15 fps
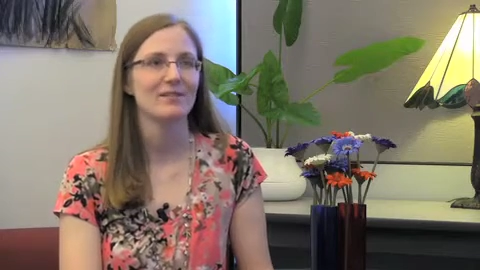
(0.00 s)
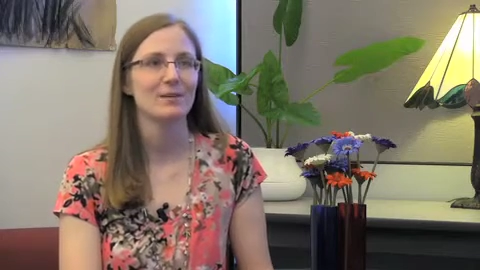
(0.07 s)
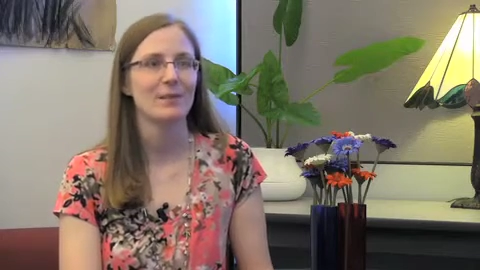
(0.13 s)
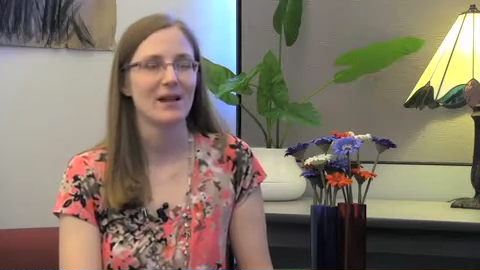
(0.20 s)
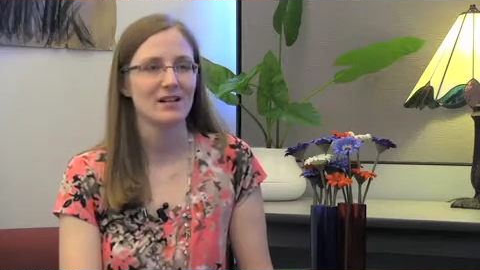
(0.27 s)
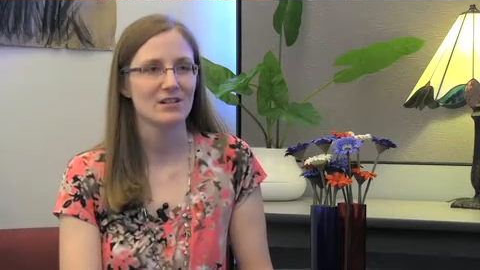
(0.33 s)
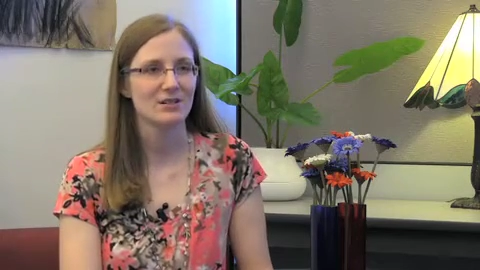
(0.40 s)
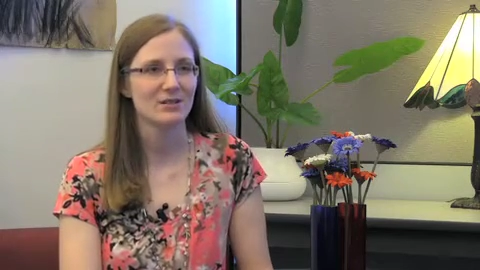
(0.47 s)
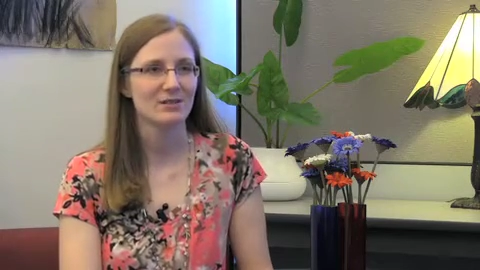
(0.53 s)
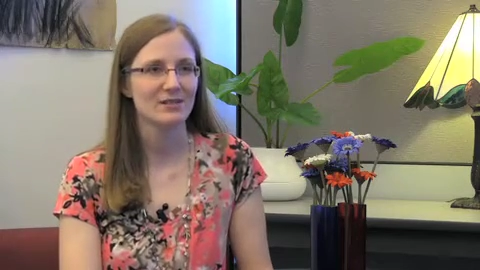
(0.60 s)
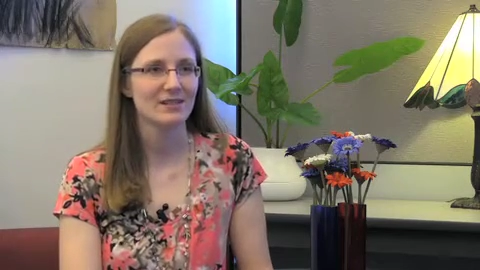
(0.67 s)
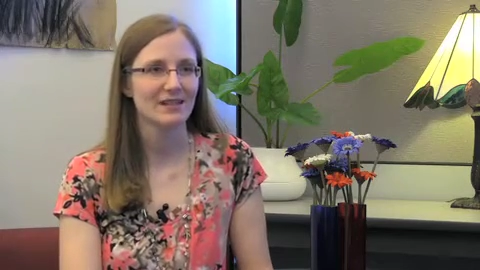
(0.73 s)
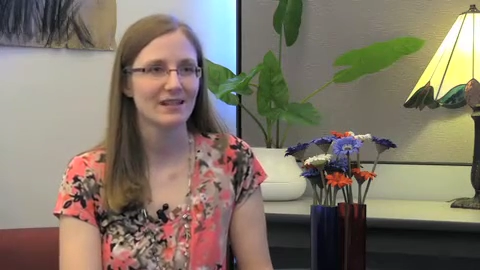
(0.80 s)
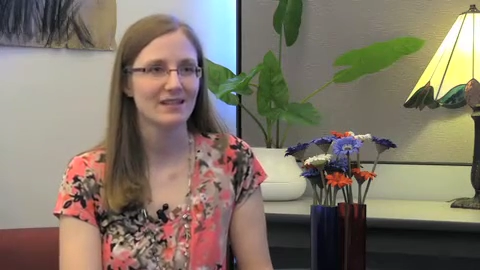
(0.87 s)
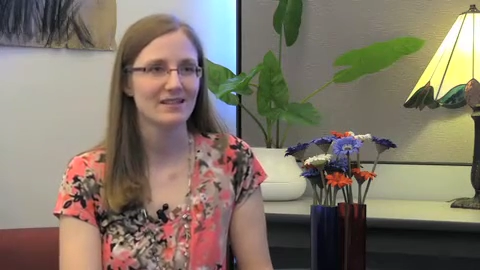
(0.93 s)
a Bachelor of
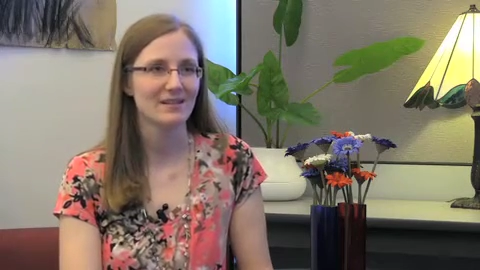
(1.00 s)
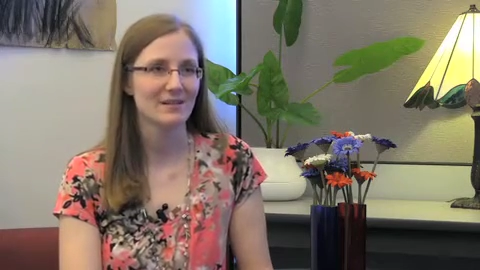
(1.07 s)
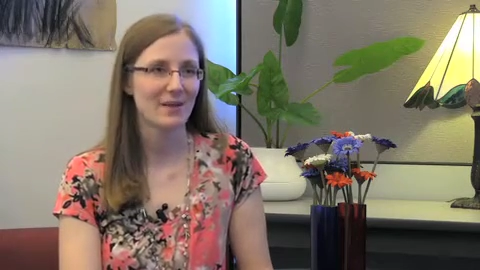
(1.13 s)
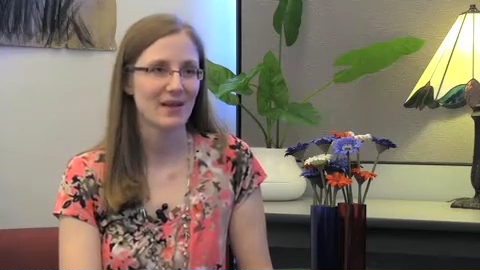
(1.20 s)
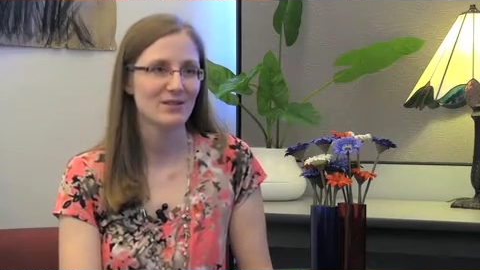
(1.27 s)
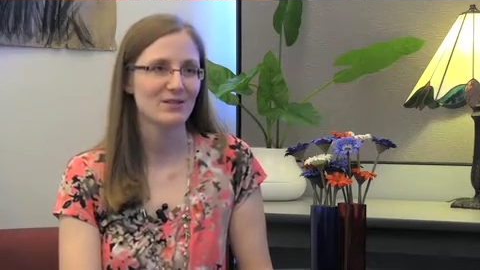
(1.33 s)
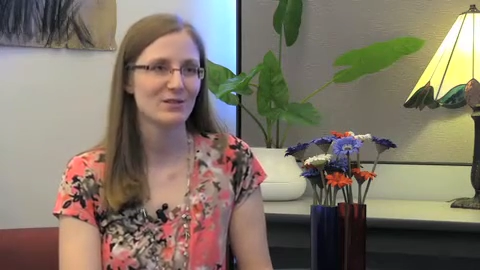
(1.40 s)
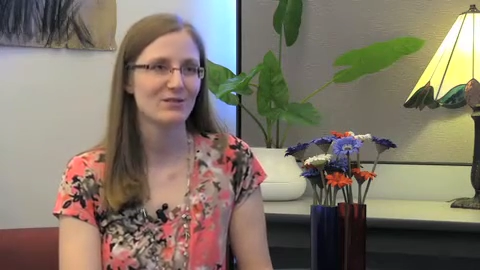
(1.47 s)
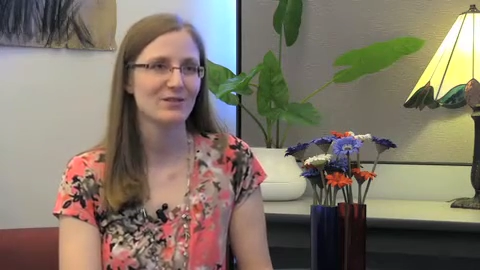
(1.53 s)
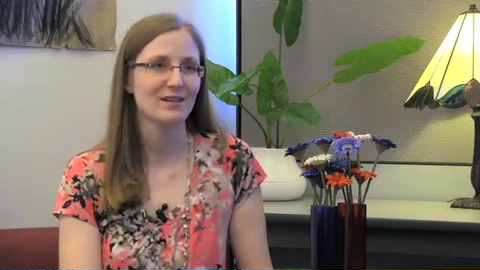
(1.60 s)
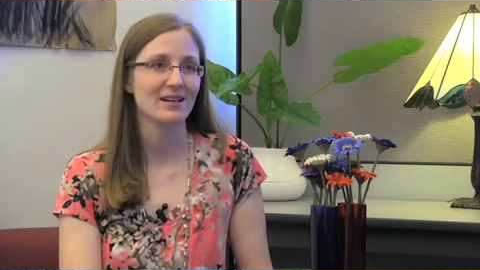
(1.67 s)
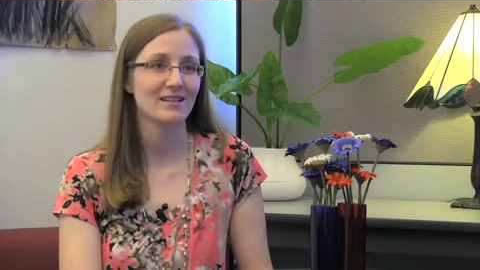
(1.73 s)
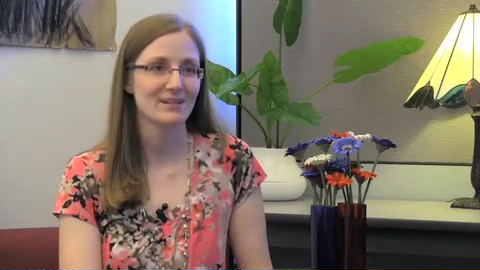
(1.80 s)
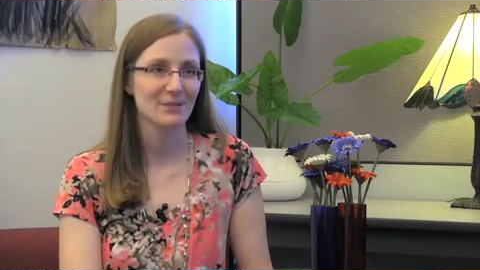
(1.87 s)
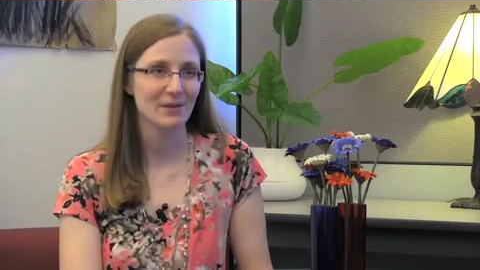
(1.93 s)
Science and a Master of
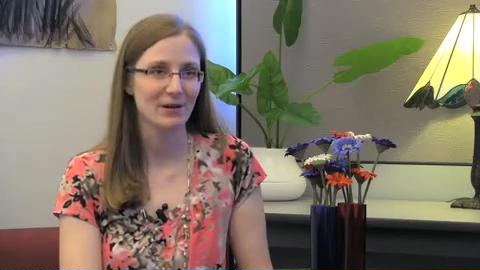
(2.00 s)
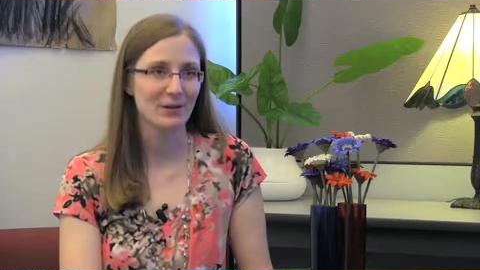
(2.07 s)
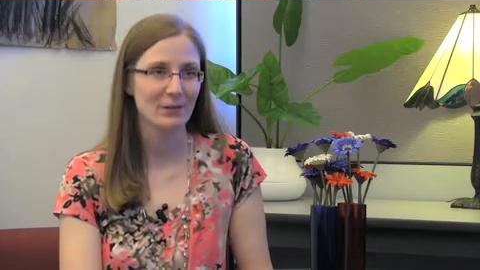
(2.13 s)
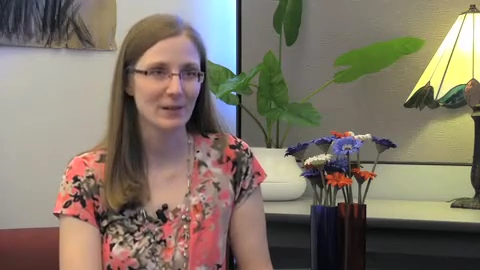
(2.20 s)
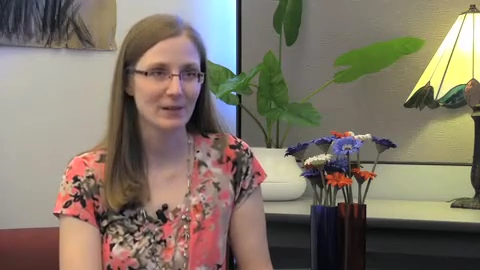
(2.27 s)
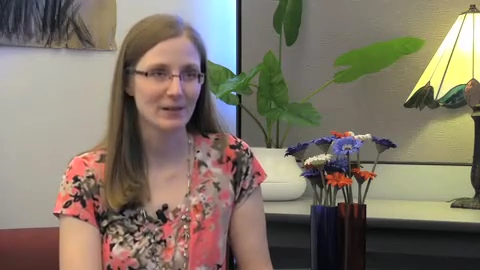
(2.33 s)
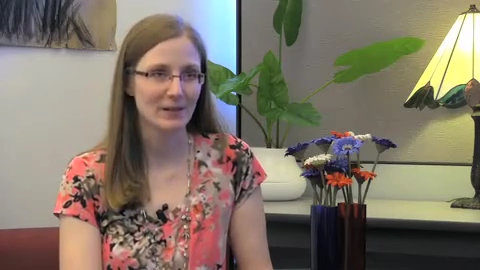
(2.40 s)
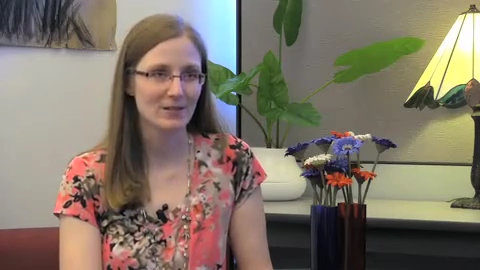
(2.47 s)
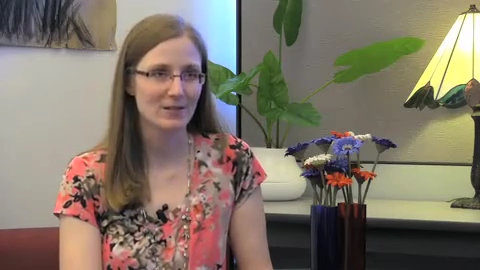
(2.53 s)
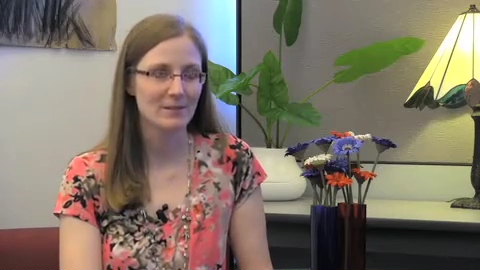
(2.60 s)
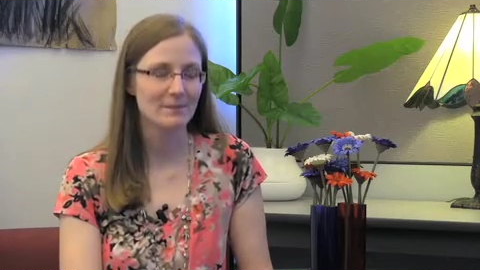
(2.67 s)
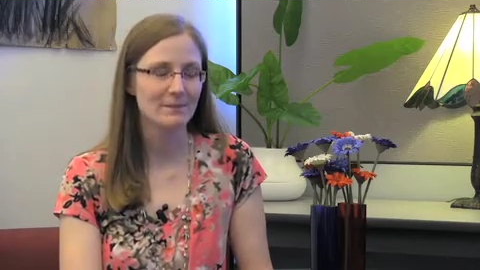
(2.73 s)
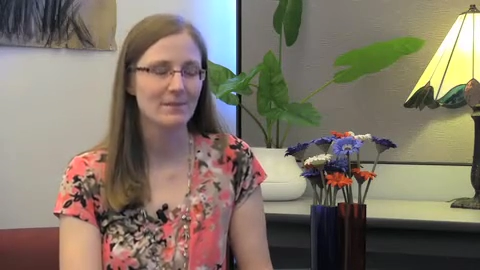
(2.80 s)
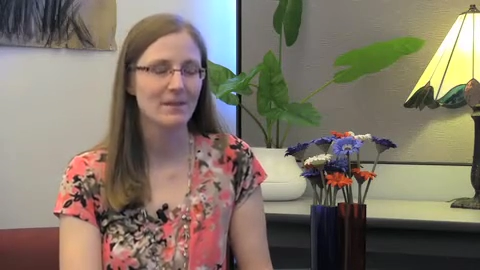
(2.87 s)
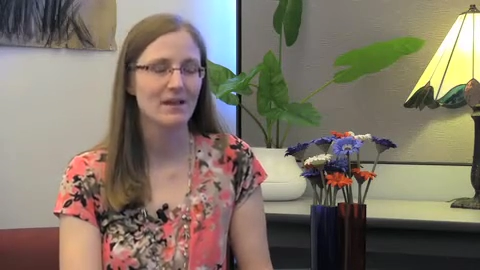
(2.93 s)
Science in microbiology.